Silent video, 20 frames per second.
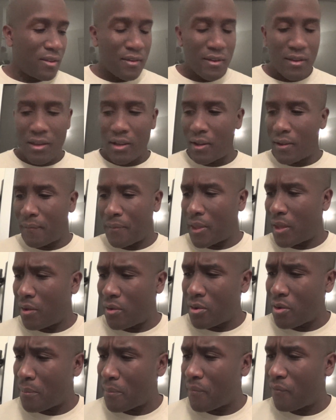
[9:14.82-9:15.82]
And I don't
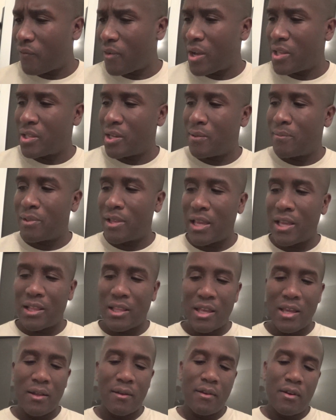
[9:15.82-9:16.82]
know, I've been finding them
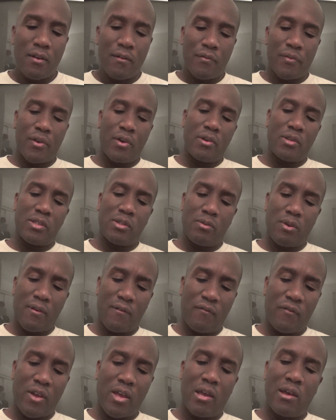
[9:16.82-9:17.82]
lately. Also, I
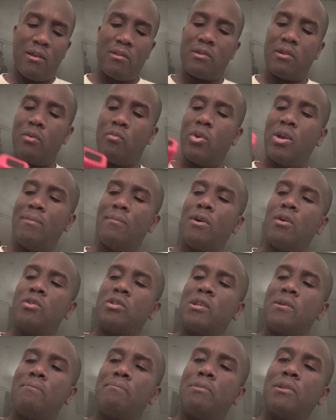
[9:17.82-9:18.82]
found a Wii
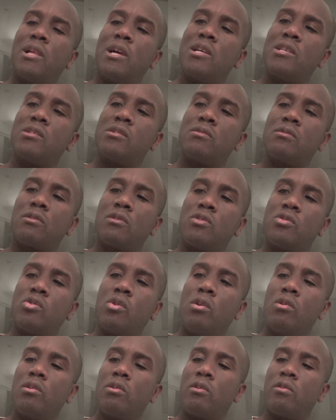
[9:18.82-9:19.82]
Motion Plus
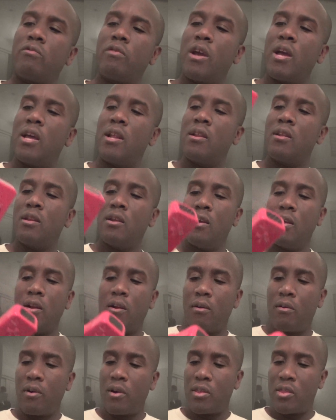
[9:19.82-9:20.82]
controller, the red.
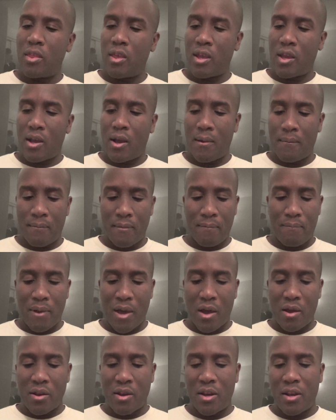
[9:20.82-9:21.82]
Only thing
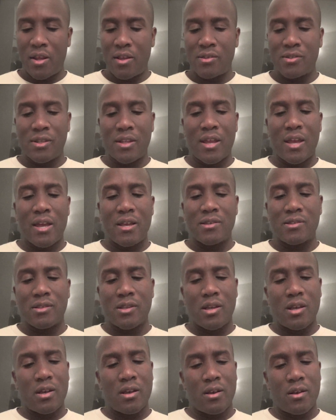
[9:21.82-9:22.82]
about it is it has
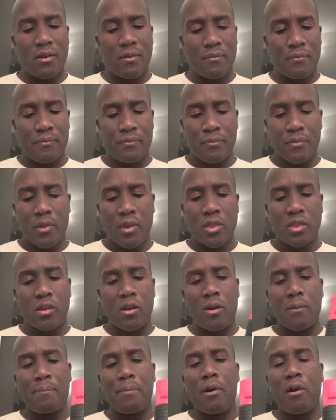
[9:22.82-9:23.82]
a
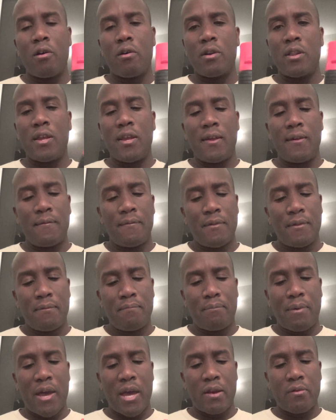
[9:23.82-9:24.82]
third-party
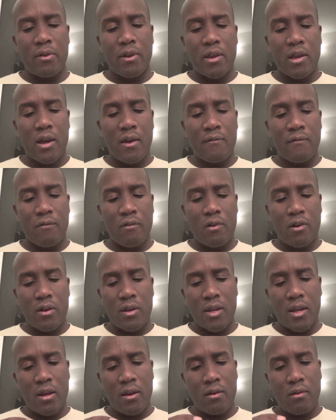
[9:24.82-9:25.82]
battery cover on
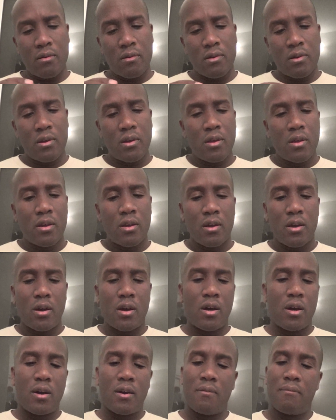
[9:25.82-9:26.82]
there.
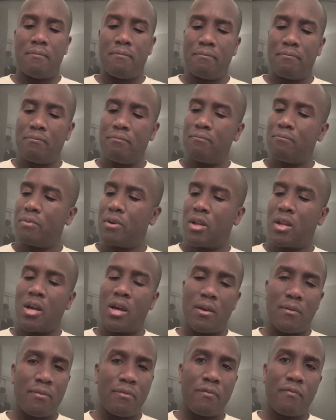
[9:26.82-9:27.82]

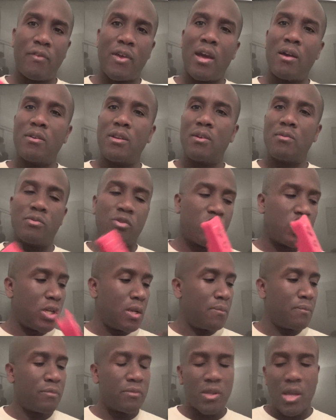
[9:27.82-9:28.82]
But found it was
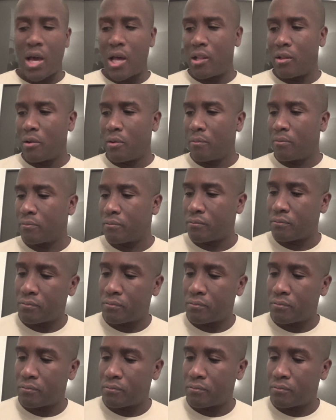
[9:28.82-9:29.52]
cheap, $1.